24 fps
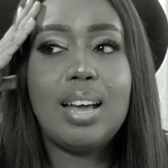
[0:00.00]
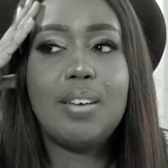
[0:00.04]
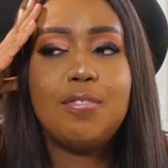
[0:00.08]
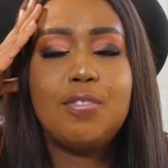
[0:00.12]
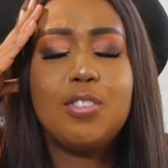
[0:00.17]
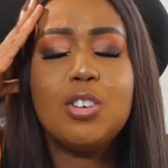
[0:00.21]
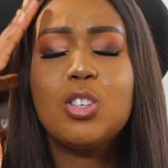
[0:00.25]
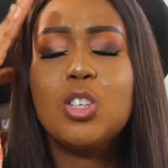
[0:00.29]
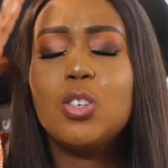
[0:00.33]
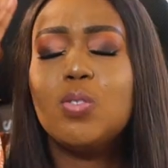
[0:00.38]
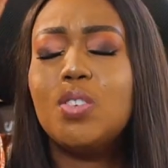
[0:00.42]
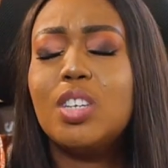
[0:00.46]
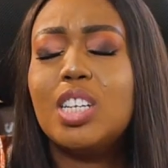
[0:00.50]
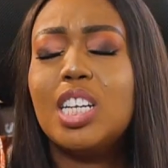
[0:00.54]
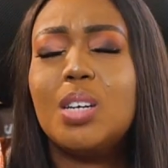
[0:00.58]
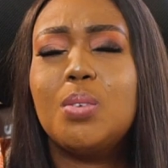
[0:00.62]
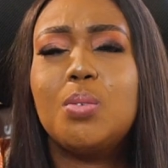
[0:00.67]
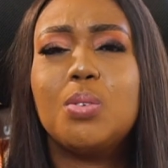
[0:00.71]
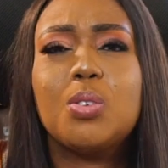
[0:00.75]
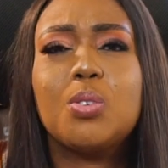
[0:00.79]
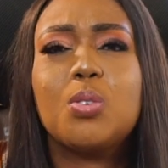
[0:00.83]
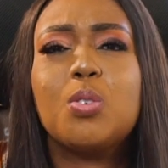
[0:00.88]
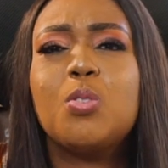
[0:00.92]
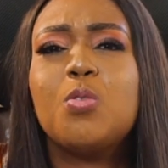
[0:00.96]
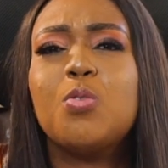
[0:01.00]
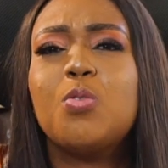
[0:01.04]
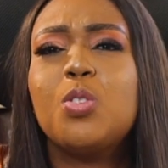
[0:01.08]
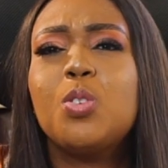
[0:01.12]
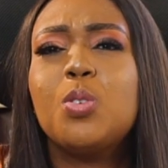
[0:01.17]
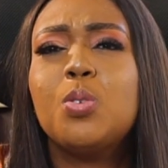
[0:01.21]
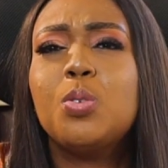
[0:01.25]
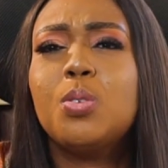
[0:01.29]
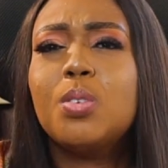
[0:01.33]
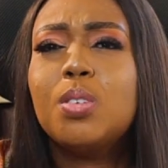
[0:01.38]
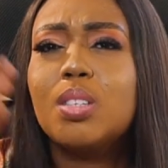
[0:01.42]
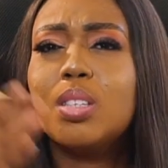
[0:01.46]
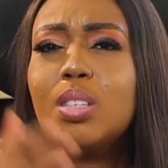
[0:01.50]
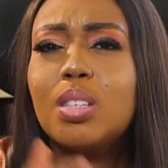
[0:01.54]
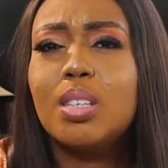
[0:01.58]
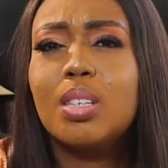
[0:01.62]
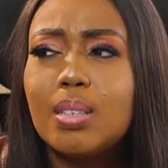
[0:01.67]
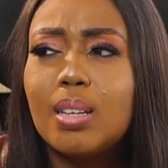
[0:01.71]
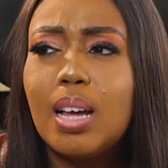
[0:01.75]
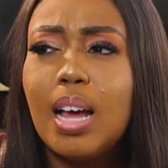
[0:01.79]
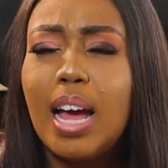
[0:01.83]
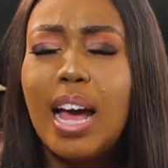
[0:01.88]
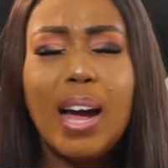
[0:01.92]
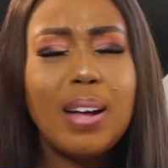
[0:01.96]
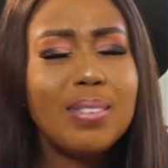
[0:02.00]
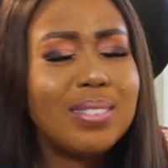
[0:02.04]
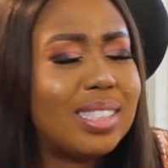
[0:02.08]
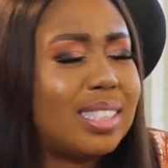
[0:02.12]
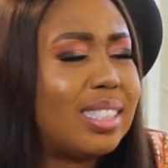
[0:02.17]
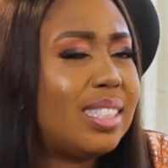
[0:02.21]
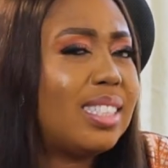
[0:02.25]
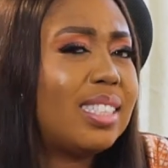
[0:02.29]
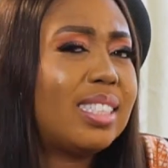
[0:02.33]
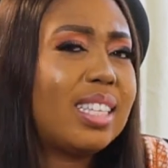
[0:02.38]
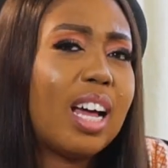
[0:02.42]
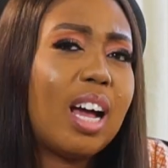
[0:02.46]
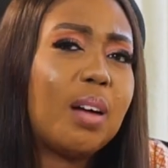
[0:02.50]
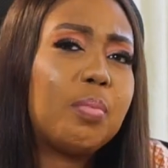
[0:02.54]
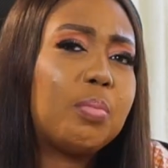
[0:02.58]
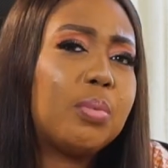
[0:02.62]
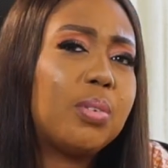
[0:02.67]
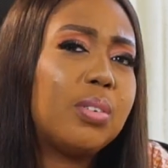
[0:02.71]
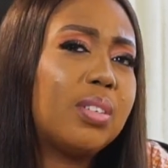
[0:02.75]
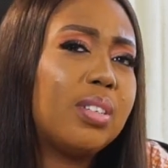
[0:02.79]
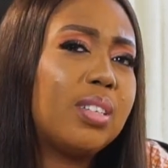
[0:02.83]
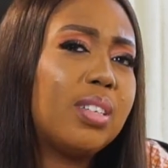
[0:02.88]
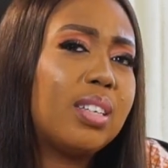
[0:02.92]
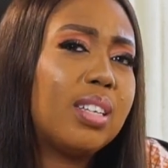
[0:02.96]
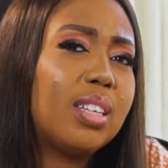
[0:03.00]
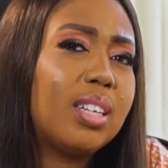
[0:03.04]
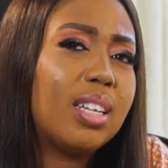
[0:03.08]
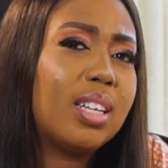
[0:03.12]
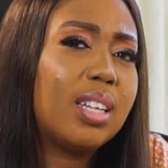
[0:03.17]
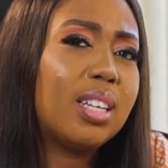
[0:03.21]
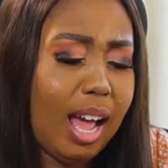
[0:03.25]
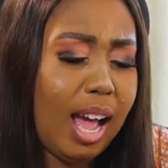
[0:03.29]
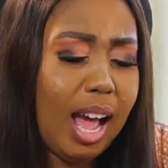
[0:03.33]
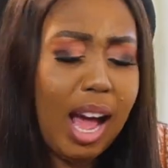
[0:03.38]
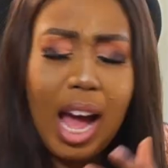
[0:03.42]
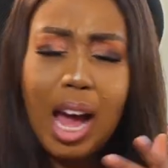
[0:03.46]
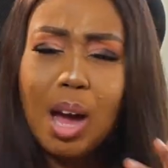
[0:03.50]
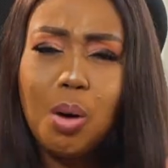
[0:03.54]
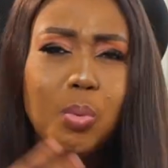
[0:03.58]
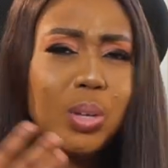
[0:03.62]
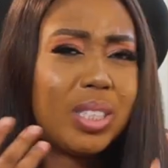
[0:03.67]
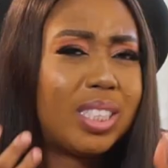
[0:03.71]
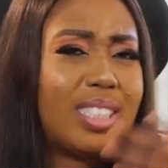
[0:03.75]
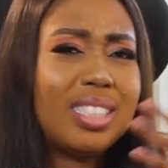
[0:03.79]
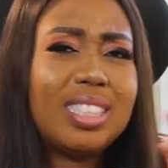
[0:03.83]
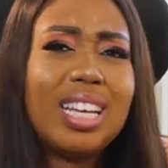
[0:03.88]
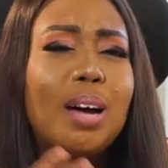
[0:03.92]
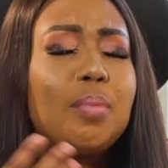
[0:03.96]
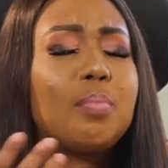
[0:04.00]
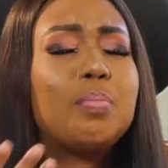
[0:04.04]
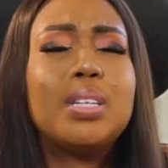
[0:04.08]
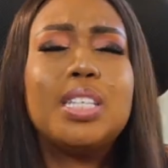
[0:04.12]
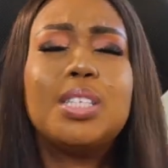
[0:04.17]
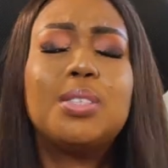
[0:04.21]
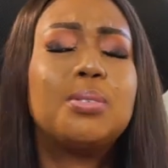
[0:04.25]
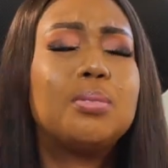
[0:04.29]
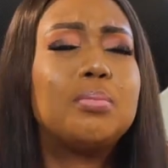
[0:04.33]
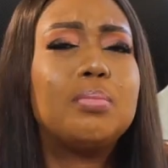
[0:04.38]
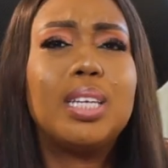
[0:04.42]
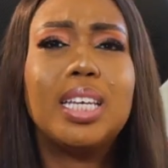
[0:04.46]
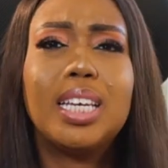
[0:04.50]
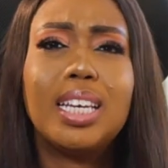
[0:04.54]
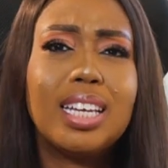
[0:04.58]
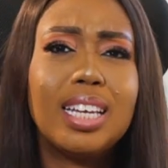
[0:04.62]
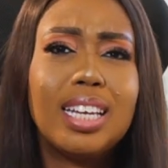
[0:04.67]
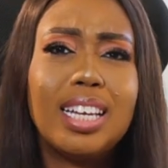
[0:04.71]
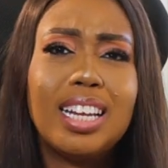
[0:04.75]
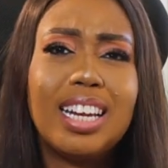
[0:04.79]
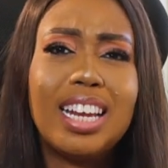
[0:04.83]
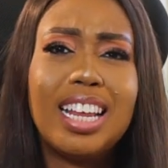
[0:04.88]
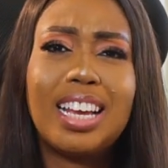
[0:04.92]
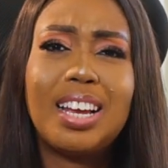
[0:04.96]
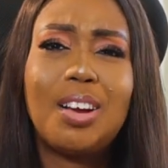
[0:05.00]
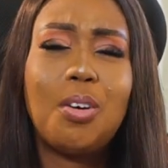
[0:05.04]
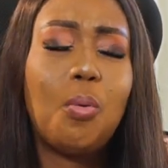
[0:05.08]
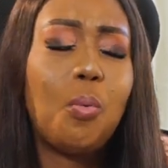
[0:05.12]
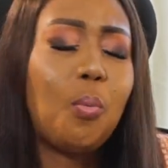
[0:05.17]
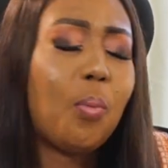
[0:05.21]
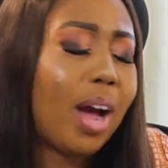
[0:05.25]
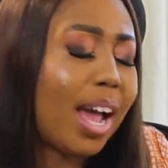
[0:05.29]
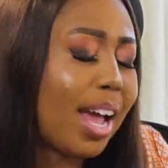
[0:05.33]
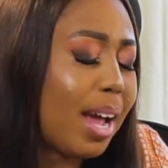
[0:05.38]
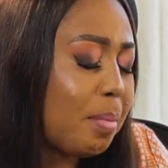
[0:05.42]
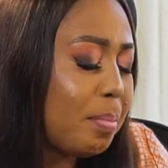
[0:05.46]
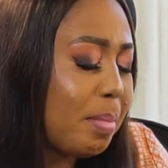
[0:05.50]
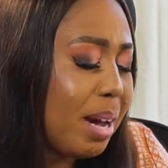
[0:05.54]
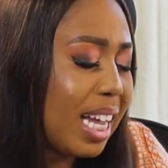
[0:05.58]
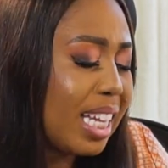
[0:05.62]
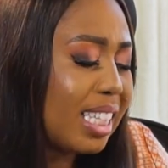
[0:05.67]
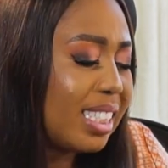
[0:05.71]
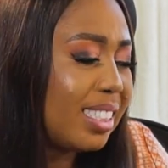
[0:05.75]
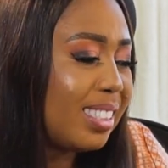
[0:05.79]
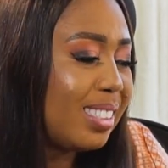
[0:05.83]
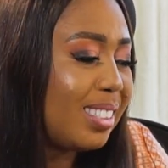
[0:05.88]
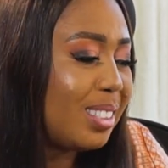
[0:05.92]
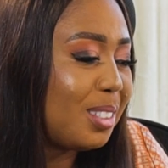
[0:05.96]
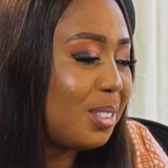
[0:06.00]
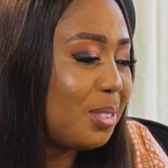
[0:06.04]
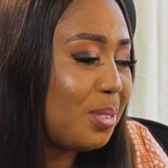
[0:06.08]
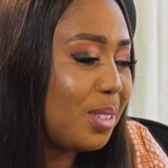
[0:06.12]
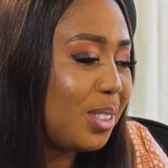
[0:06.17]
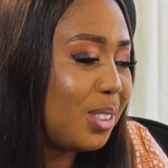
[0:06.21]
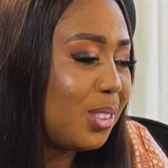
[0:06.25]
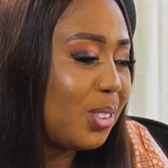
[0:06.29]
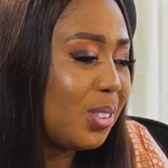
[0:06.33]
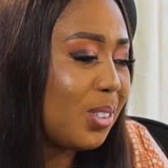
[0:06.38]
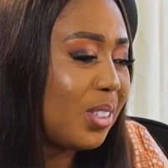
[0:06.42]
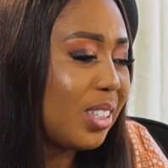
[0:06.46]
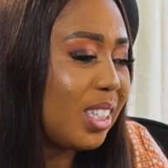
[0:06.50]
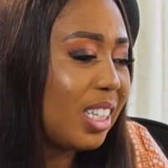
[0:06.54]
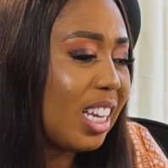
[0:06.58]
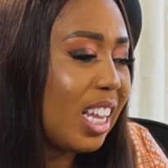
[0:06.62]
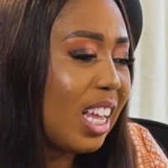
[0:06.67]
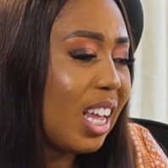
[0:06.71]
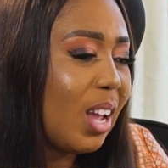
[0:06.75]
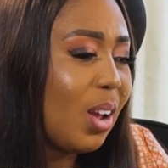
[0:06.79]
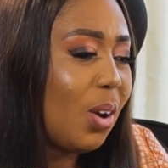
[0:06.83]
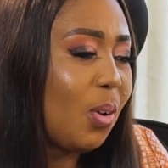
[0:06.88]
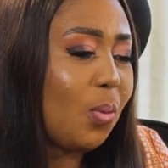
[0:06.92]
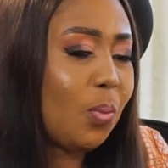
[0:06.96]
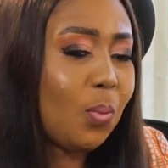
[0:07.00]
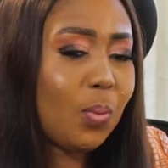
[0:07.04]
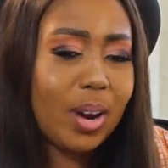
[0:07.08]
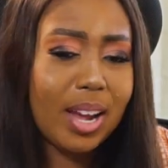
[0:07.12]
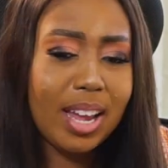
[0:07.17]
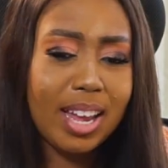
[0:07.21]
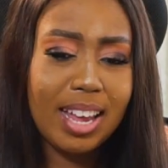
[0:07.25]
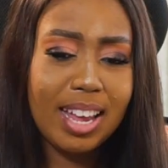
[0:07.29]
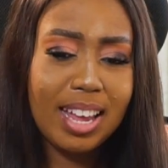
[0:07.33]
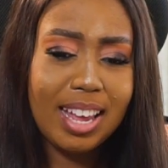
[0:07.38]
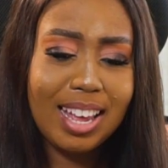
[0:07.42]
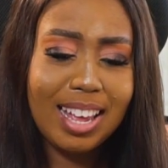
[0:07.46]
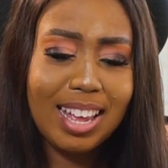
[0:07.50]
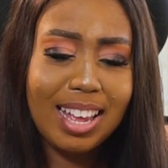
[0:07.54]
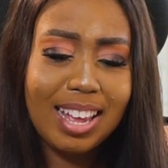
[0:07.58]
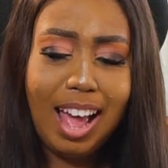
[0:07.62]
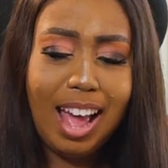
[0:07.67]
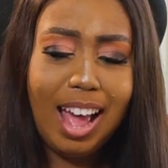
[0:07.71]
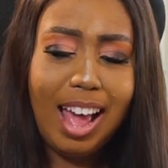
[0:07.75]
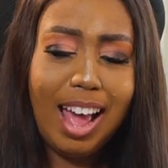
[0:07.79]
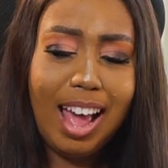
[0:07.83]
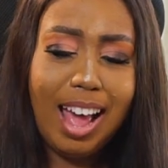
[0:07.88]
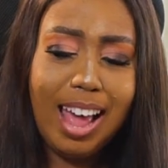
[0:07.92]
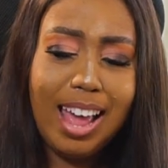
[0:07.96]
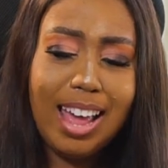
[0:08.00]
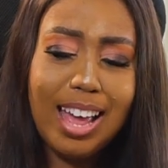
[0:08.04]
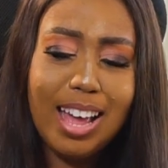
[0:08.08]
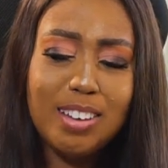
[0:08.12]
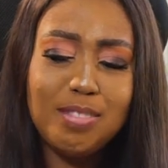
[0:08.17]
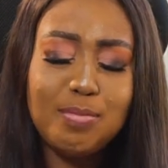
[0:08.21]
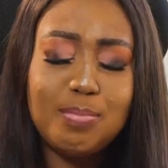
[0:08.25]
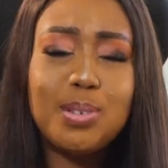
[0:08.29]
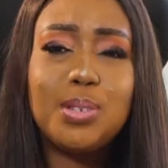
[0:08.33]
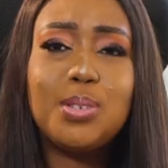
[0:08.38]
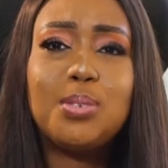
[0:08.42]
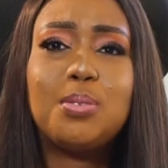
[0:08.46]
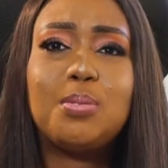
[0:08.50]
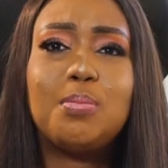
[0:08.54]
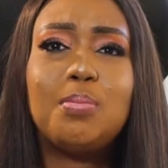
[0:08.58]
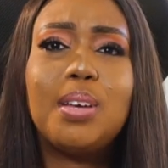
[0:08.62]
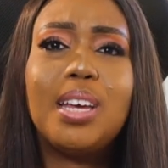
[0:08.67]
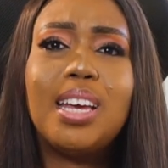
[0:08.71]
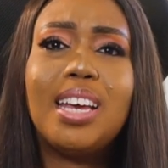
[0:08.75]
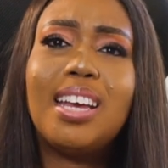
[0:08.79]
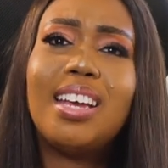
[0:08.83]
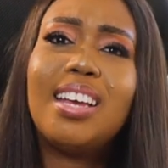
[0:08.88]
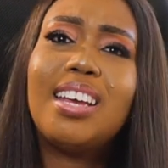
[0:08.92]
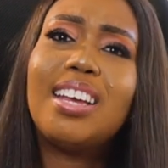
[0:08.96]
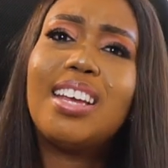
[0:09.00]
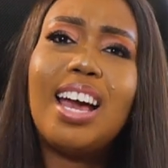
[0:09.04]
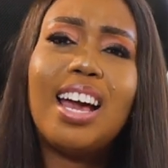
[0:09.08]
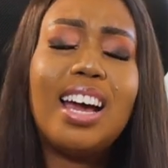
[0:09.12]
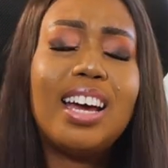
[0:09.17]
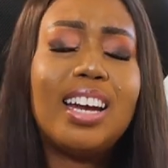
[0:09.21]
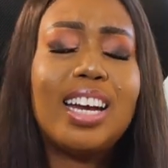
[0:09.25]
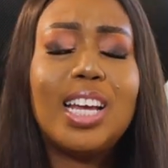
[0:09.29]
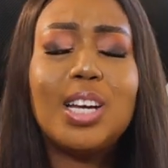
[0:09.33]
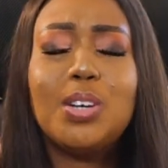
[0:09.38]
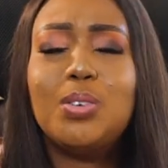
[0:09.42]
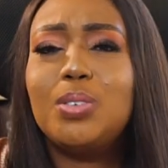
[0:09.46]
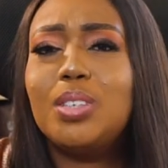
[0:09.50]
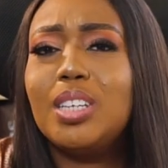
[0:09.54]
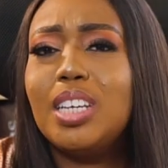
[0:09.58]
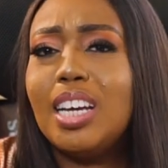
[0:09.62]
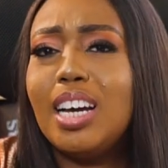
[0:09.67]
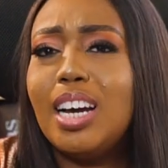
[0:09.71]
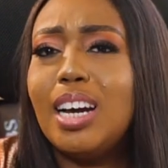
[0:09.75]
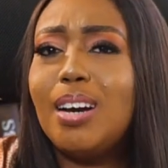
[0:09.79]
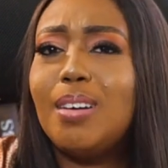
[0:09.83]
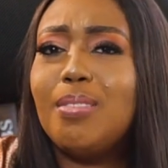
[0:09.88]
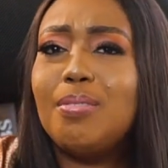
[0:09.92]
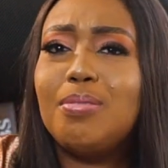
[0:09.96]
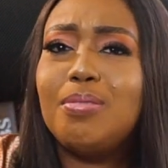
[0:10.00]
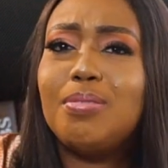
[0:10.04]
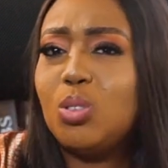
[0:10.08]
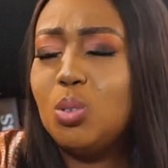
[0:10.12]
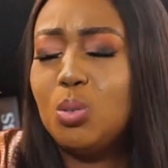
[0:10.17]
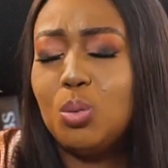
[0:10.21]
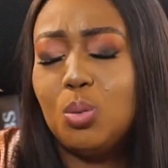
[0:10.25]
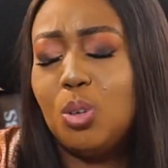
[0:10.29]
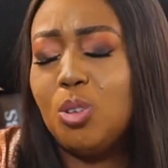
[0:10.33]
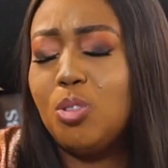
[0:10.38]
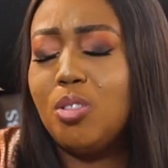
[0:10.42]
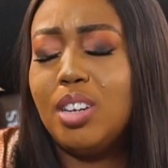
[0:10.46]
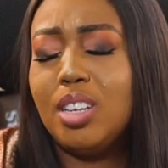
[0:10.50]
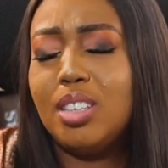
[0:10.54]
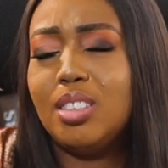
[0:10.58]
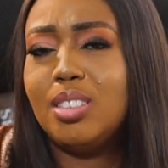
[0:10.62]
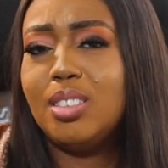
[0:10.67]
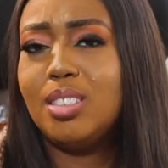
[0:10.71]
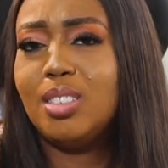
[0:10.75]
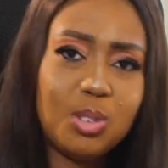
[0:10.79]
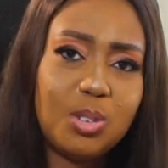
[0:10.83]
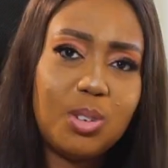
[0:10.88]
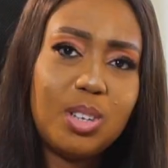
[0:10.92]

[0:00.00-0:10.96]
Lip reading: First of all, I was confused. How did this happen? How is this happening to me? Like, why am I in this situation where I have bills to pay and I only have $200?